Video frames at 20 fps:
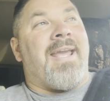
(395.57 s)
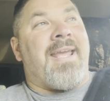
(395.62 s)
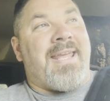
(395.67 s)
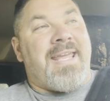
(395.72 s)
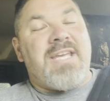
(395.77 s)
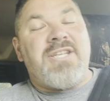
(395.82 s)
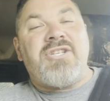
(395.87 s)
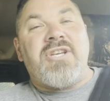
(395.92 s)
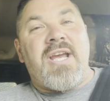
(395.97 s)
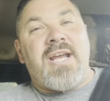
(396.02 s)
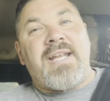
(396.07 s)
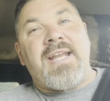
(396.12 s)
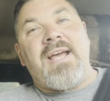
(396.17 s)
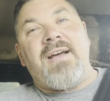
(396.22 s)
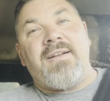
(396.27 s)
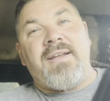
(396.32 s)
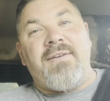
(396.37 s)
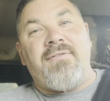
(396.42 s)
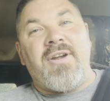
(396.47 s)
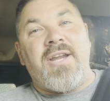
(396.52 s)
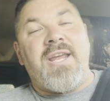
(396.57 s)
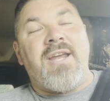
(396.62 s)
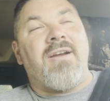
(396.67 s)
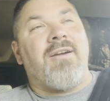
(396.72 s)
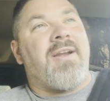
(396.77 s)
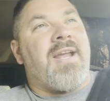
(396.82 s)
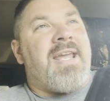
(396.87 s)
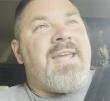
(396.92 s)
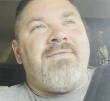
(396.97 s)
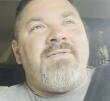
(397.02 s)
And get checked out every
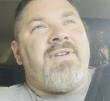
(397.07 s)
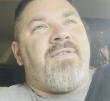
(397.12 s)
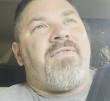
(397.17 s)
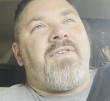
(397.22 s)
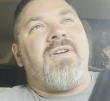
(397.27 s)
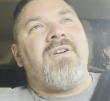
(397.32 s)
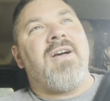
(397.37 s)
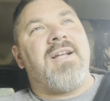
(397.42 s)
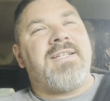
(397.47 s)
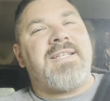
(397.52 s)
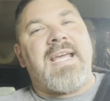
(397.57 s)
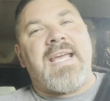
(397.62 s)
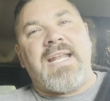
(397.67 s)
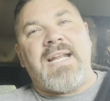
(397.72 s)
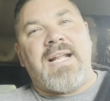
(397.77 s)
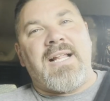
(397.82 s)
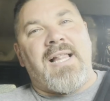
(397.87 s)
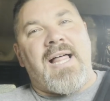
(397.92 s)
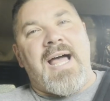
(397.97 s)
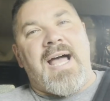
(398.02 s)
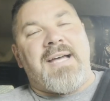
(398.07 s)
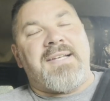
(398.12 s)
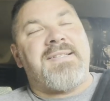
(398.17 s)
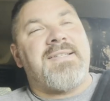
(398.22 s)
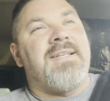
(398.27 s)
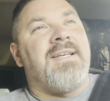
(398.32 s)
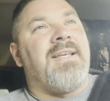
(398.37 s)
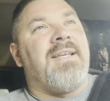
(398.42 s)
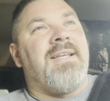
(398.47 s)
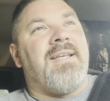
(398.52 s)
year, even if you're not taking a
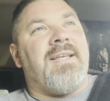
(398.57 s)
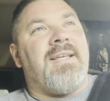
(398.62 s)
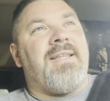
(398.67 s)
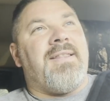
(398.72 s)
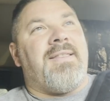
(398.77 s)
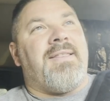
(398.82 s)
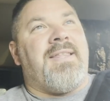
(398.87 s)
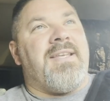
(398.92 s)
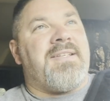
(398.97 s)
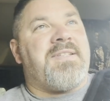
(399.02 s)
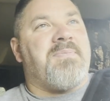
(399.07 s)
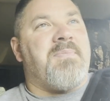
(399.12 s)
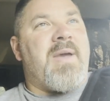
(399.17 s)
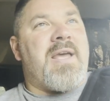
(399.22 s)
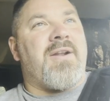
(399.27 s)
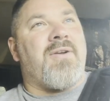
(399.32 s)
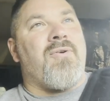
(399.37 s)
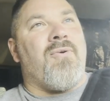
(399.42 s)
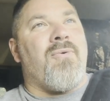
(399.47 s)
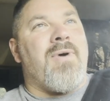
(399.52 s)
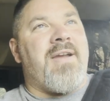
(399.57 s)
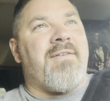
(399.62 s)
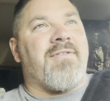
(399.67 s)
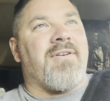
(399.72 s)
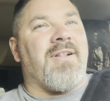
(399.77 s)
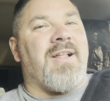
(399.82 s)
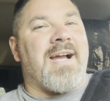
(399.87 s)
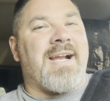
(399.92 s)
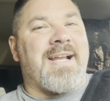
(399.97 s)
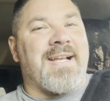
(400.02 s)
class. This medical
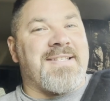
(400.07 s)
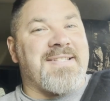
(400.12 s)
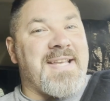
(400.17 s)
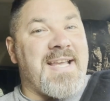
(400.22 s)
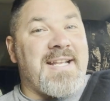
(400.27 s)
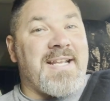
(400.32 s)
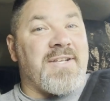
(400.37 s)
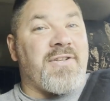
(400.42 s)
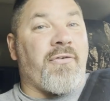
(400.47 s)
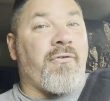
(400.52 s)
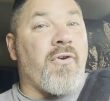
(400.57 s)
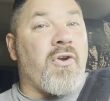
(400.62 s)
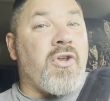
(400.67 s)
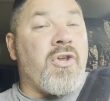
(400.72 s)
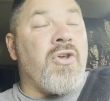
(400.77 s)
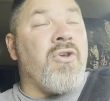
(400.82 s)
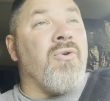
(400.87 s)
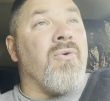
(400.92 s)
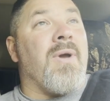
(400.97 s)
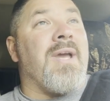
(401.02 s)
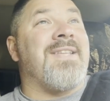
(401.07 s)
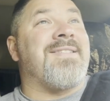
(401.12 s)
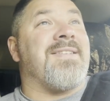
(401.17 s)
waiver, like I said, it's for you.